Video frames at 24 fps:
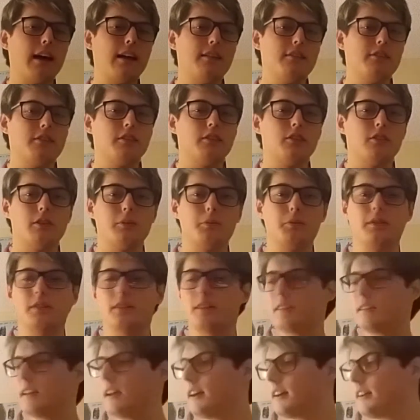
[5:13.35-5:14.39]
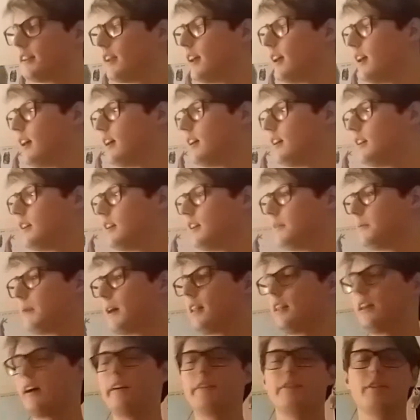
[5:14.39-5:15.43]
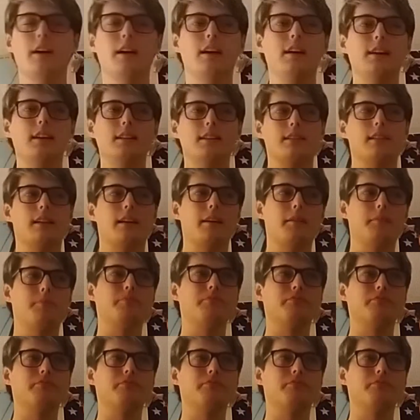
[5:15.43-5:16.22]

haven't grown up with the dad in my life, it's like,